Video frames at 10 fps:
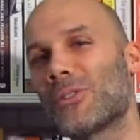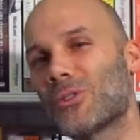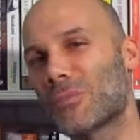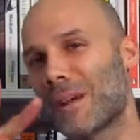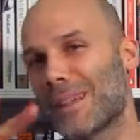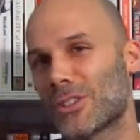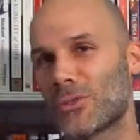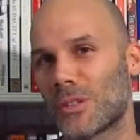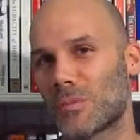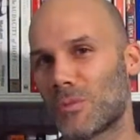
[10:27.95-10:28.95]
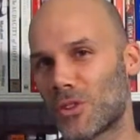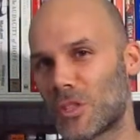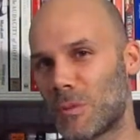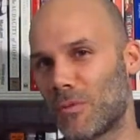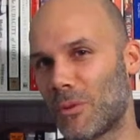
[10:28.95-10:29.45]
Those are my last two expressions
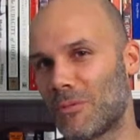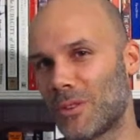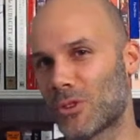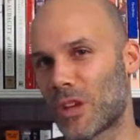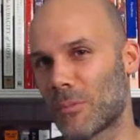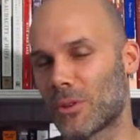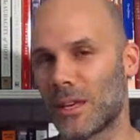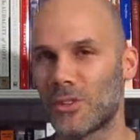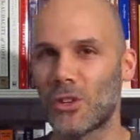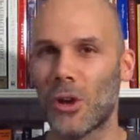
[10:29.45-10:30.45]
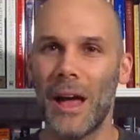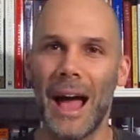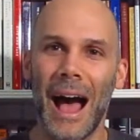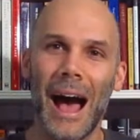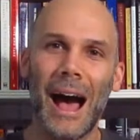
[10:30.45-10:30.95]
before we finish up, okay? So,
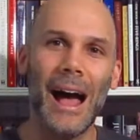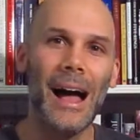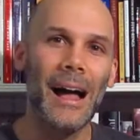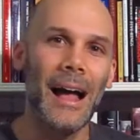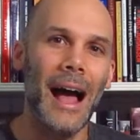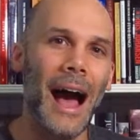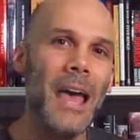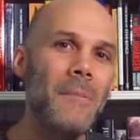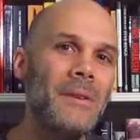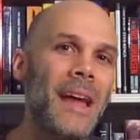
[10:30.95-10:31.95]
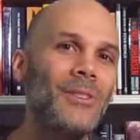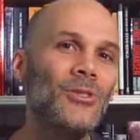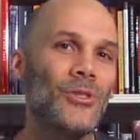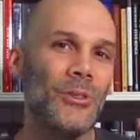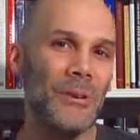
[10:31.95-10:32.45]
I am not
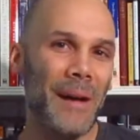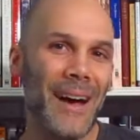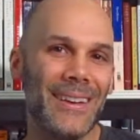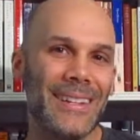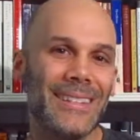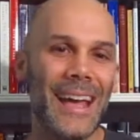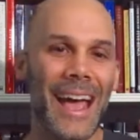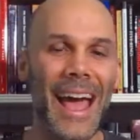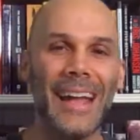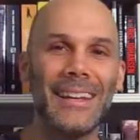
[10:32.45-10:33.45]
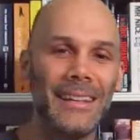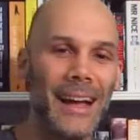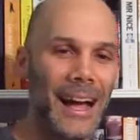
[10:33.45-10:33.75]
sure about it, and